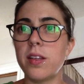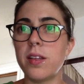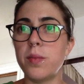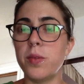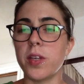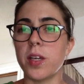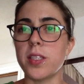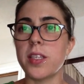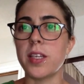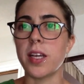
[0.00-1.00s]
Moving on to
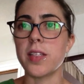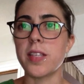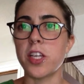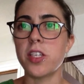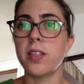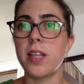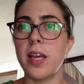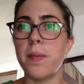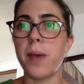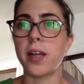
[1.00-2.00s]
the next section, the
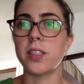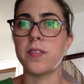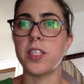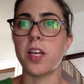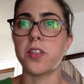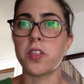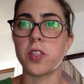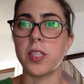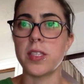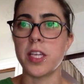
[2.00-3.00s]
impact of
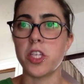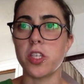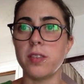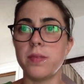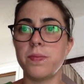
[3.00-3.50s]
industrialization.